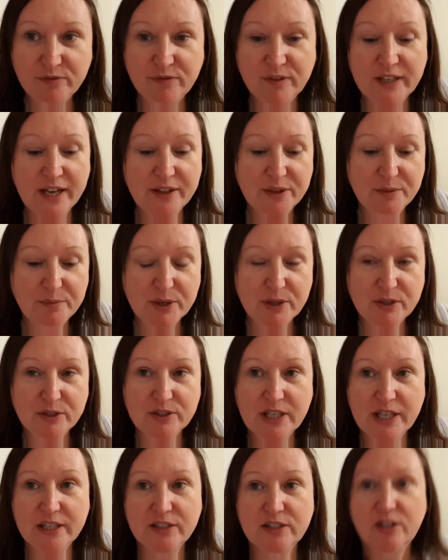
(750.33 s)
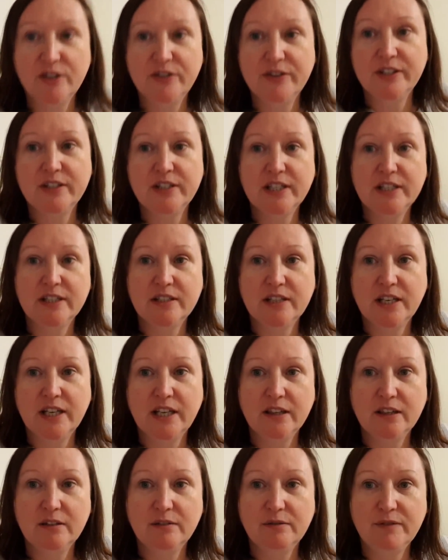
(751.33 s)
forget the protest on the
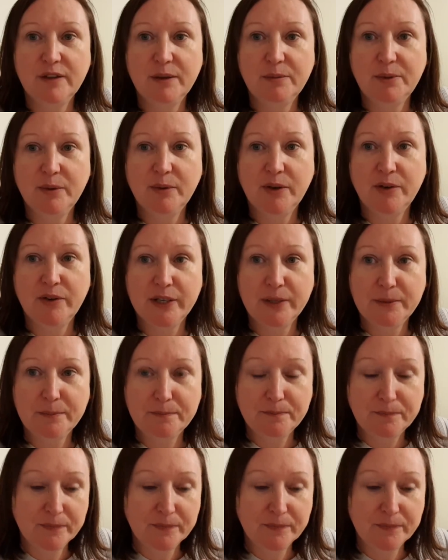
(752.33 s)
16th of February.